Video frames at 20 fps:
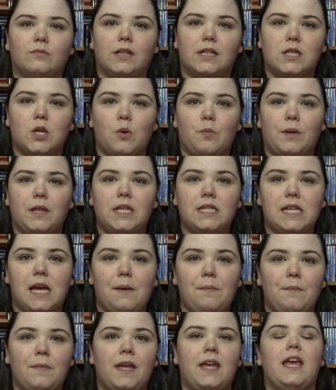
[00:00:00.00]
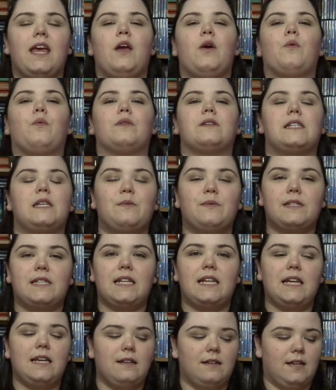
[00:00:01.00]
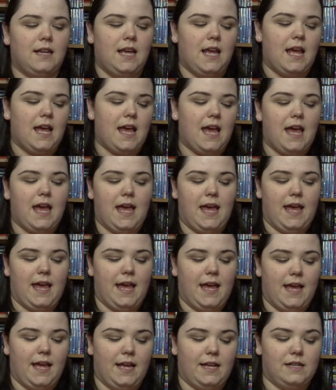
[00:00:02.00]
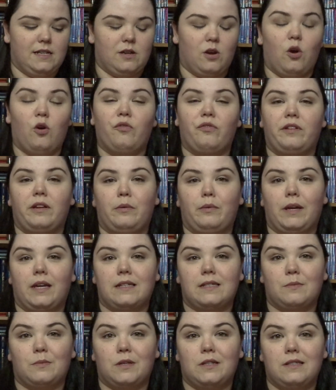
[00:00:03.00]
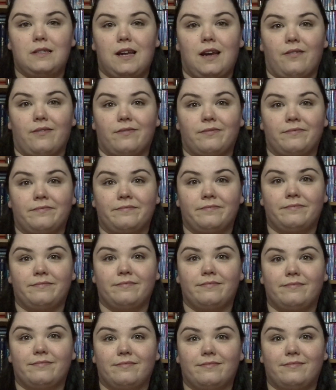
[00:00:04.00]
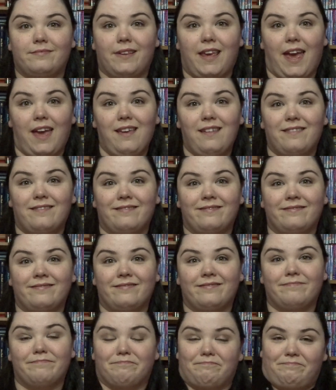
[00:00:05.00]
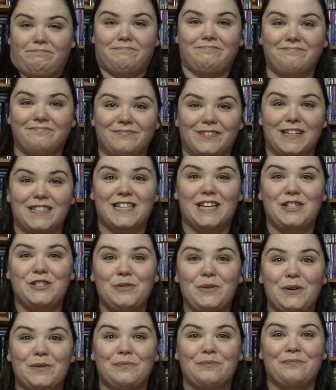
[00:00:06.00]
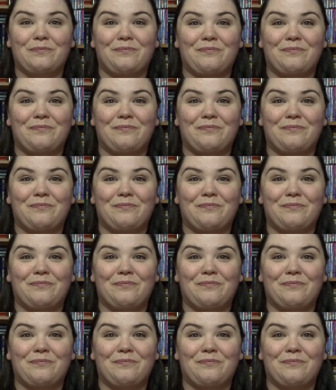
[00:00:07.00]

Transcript: let's open this up, we'll see what's in it, and hopefully we get some good stuff. Okay, let's get to it.